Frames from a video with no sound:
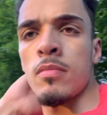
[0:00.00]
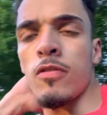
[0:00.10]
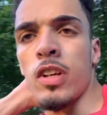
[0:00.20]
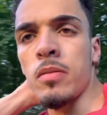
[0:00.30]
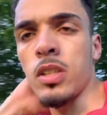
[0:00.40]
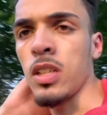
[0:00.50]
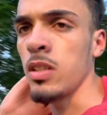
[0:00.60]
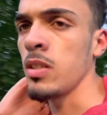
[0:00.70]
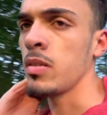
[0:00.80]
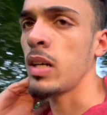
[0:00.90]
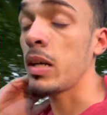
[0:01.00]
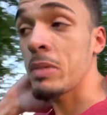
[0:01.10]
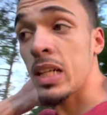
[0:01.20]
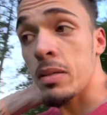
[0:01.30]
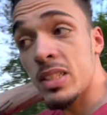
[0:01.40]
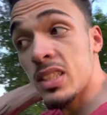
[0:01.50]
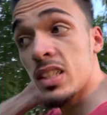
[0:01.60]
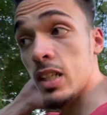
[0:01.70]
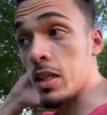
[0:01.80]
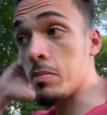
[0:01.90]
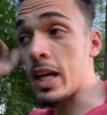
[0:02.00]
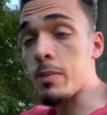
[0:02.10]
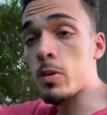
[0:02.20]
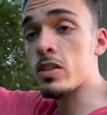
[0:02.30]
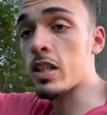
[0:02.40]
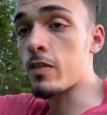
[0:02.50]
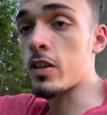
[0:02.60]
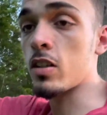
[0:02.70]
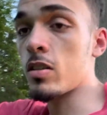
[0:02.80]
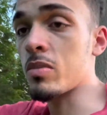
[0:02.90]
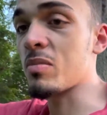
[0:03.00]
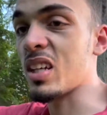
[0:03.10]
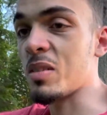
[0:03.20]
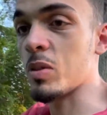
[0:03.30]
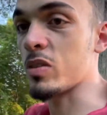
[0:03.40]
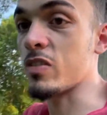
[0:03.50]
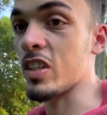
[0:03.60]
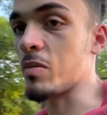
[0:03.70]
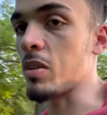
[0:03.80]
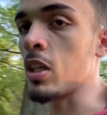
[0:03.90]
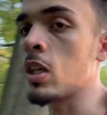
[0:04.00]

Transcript: Family. I mean, I'm excited. I'm happy with Tavana, but I'm not happy with family.